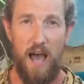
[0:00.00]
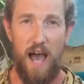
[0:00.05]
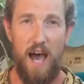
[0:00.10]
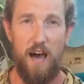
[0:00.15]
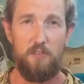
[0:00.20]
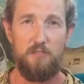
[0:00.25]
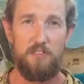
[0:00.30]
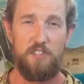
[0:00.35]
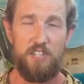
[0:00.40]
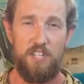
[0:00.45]

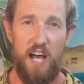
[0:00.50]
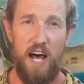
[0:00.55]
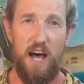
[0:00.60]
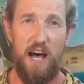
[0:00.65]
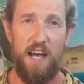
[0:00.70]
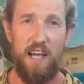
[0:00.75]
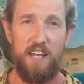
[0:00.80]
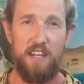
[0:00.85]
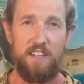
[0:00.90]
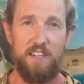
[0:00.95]

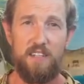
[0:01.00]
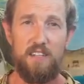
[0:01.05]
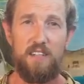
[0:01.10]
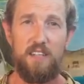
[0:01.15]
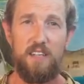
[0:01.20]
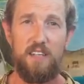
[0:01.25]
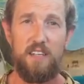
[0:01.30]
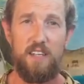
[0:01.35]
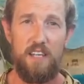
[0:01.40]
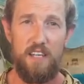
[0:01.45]
outside
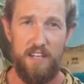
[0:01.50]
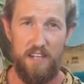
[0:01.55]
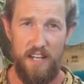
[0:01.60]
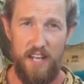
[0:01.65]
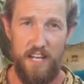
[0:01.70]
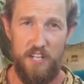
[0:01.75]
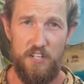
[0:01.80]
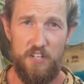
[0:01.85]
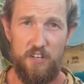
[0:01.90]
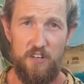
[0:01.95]
in
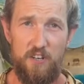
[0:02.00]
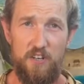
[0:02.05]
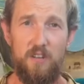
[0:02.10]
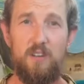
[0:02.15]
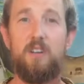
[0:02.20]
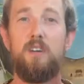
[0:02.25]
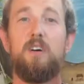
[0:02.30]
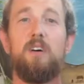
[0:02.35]
nature,